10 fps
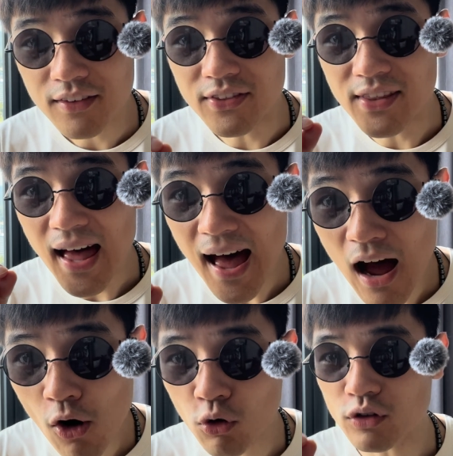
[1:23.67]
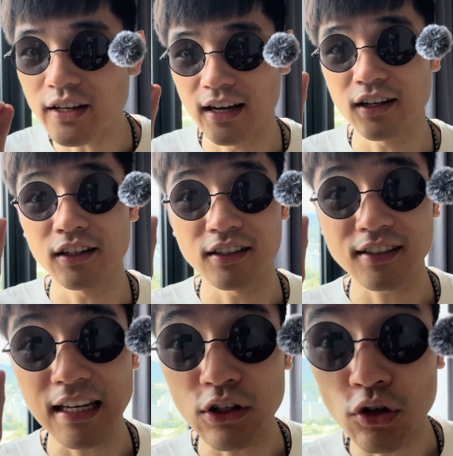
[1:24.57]
they are gonna
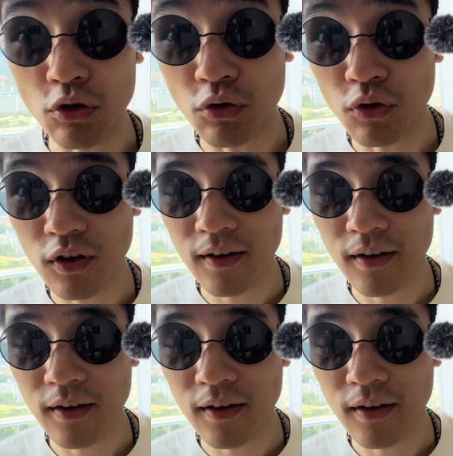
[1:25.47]
send you.